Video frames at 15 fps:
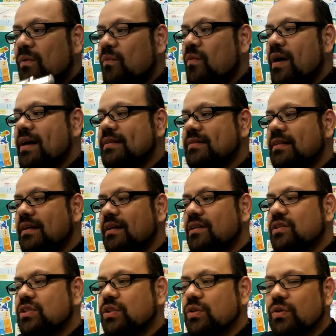Rest,
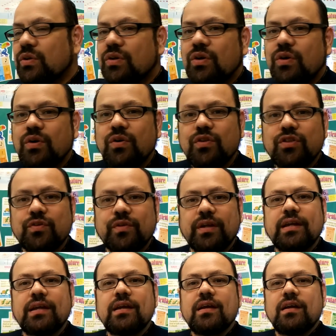2,
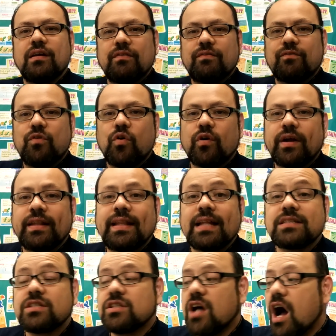3, 4. And
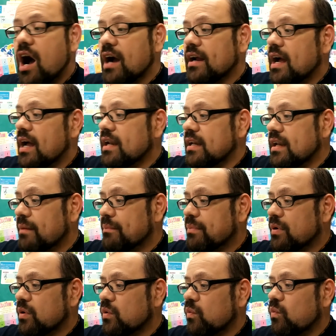that's song
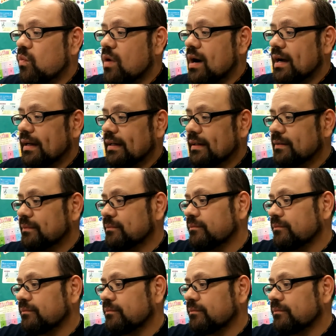number 1.